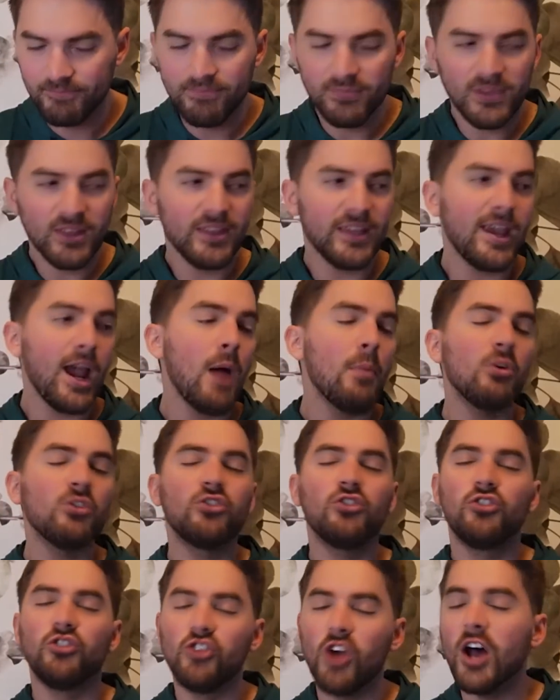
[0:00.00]
The
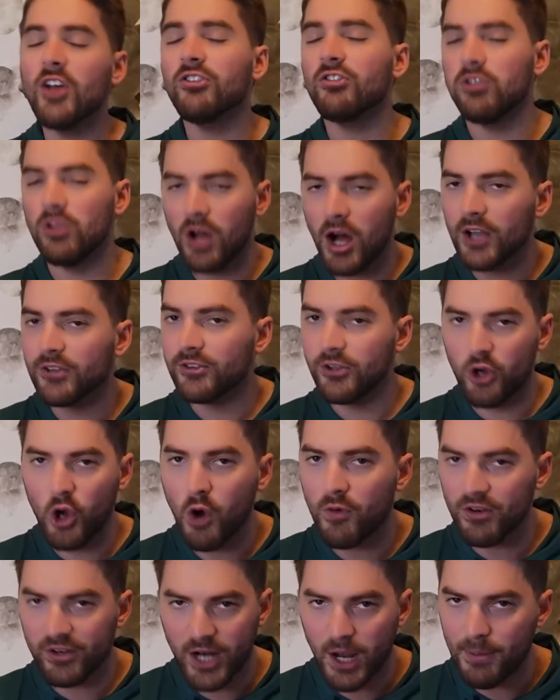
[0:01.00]
Cowboys just lost in
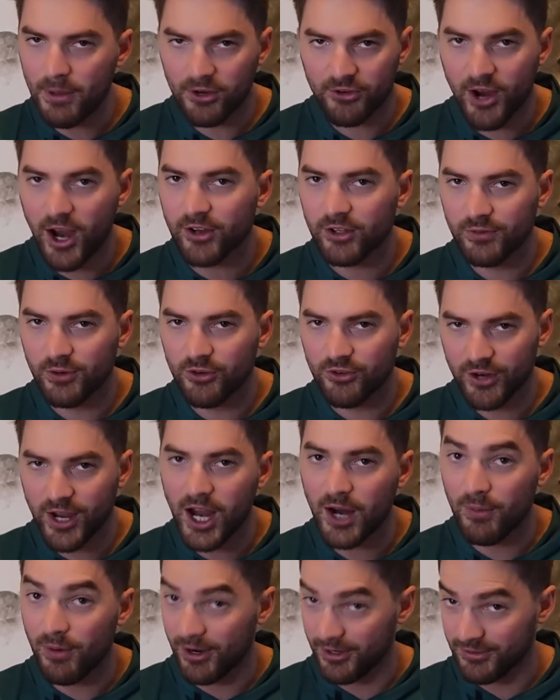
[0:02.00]
overtime to the Jacksonville
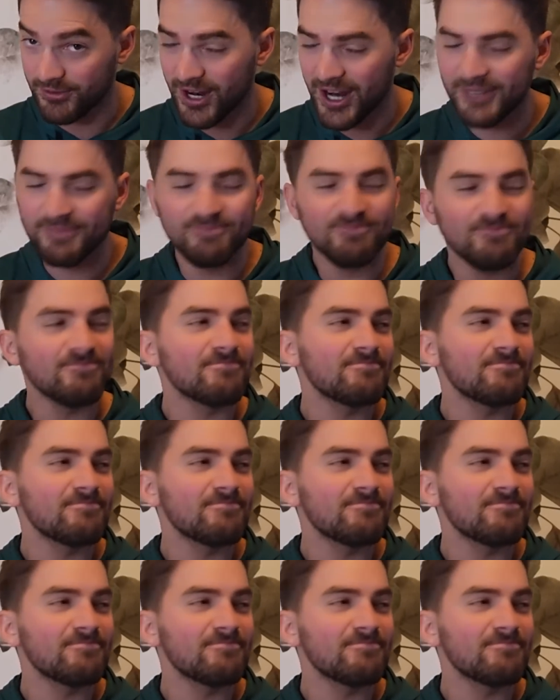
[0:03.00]
Jaguars, right?